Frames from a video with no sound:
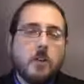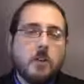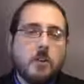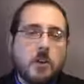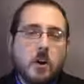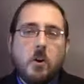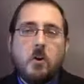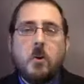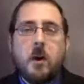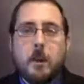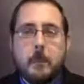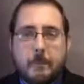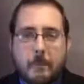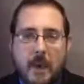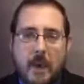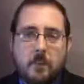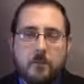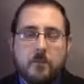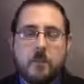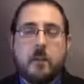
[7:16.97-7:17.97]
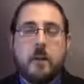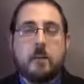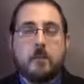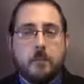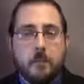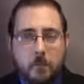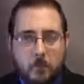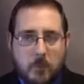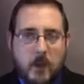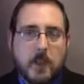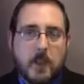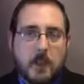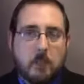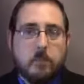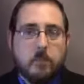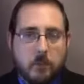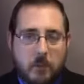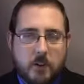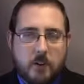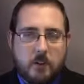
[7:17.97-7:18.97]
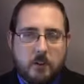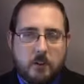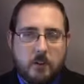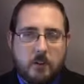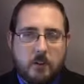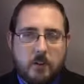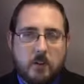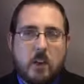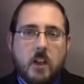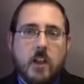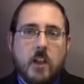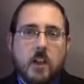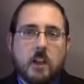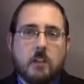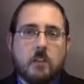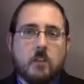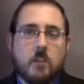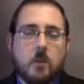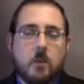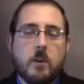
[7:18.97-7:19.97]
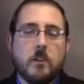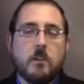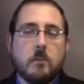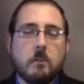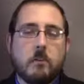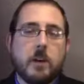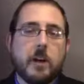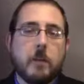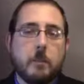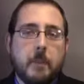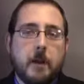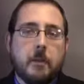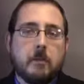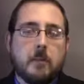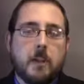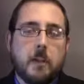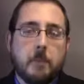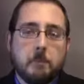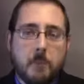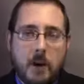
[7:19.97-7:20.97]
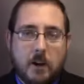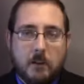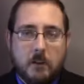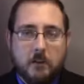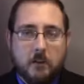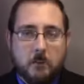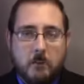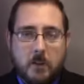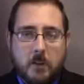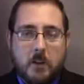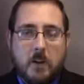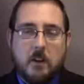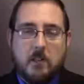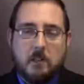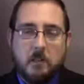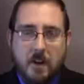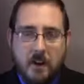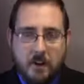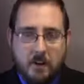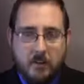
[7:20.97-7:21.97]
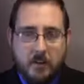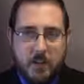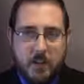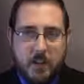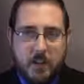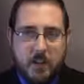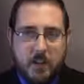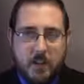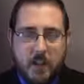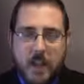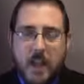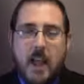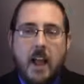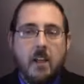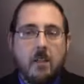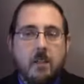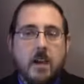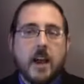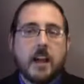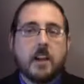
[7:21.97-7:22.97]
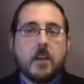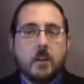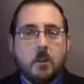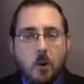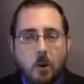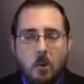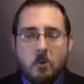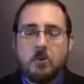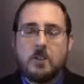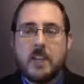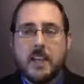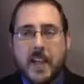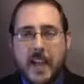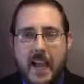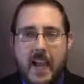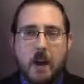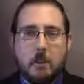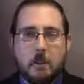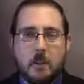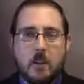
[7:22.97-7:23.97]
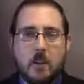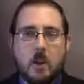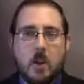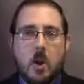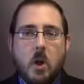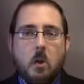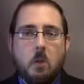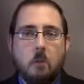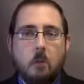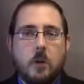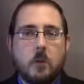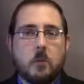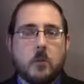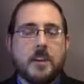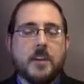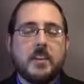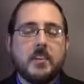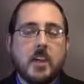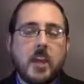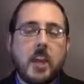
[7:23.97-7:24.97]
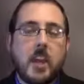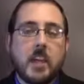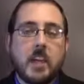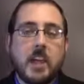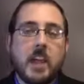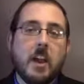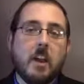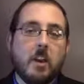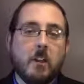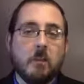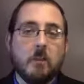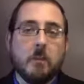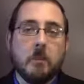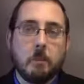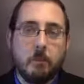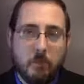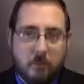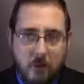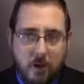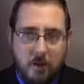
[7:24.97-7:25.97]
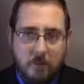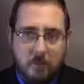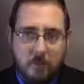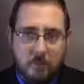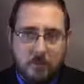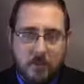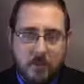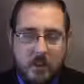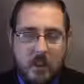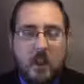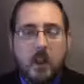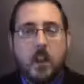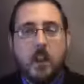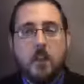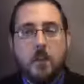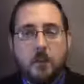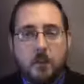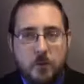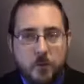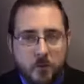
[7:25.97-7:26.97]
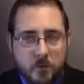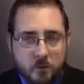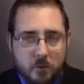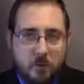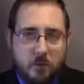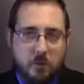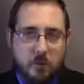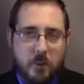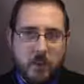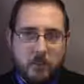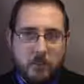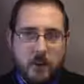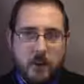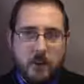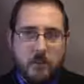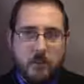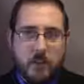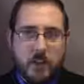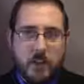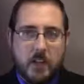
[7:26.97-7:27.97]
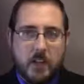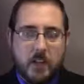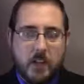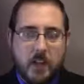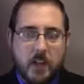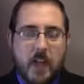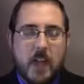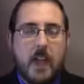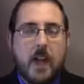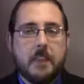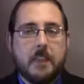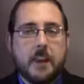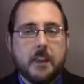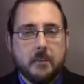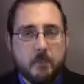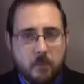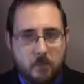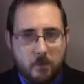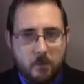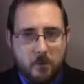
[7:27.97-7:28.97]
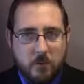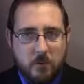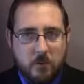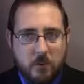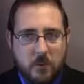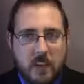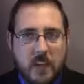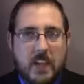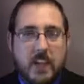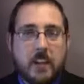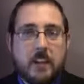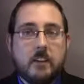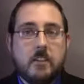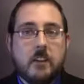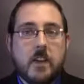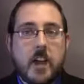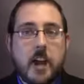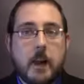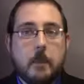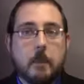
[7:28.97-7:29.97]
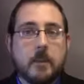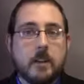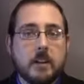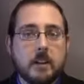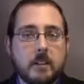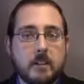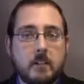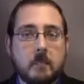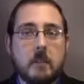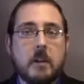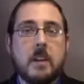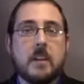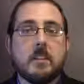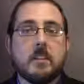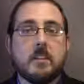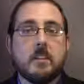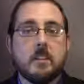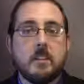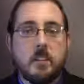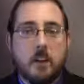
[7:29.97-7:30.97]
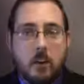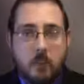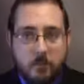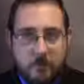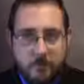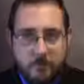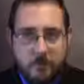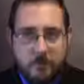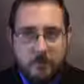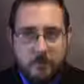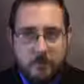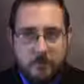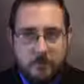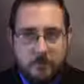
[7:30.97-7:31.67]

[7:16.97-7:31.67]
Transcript: No amount of 3D printers is going to bring about the abolishment of poverty. That can only happen when we take care of the problem, the source of the poverty, and that source is capitalism itself.